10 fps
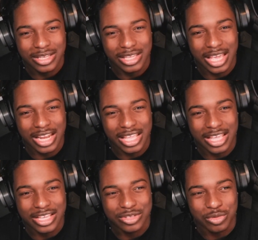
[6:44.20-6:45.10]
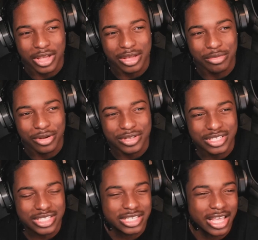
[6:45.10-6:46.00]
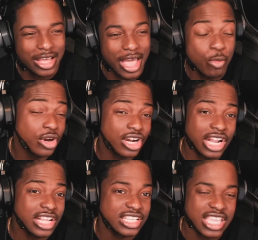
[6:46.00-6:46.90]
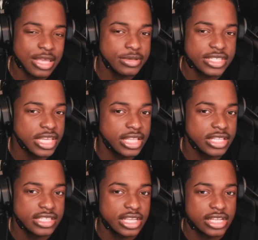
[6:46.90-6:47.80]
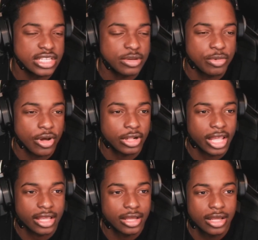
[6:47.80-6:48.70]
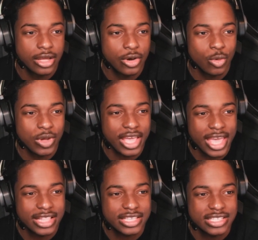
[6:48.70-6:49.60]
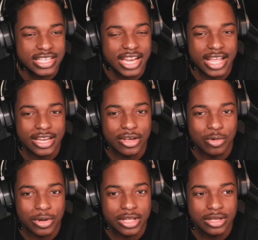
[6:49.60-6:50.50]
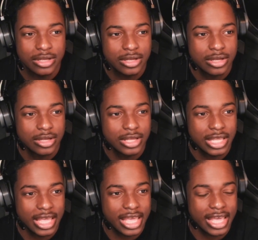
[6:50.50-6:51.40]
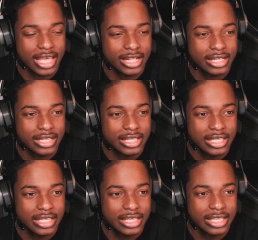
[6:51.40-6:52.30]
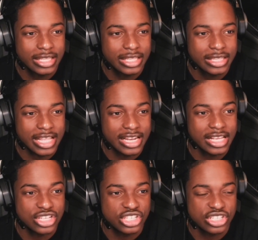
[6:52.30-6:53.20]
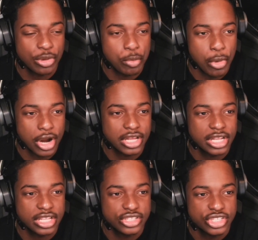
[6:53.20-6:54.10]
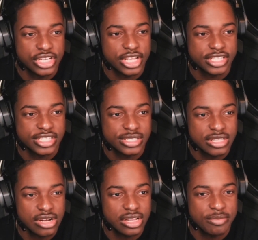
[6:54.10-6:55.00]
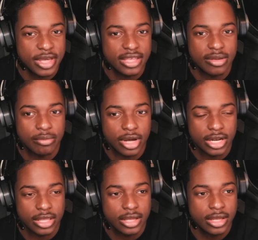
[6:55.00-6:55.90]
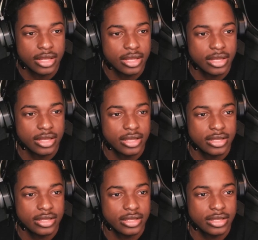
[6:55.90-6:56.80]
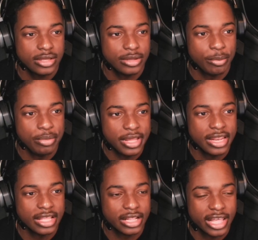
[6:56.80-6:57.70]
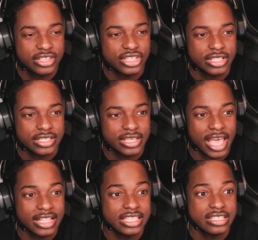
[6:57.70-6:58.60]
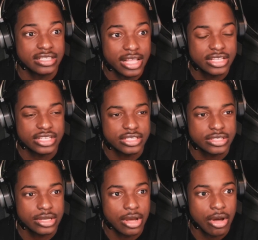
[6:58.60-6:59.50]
getting in his way, bro. It's just like, and we're gonna keep seeing this nigga Jake Paul. Like, we hate to see that nigga win. And that nigga is just a marketing genius. He's literally making money beating legends. And these legends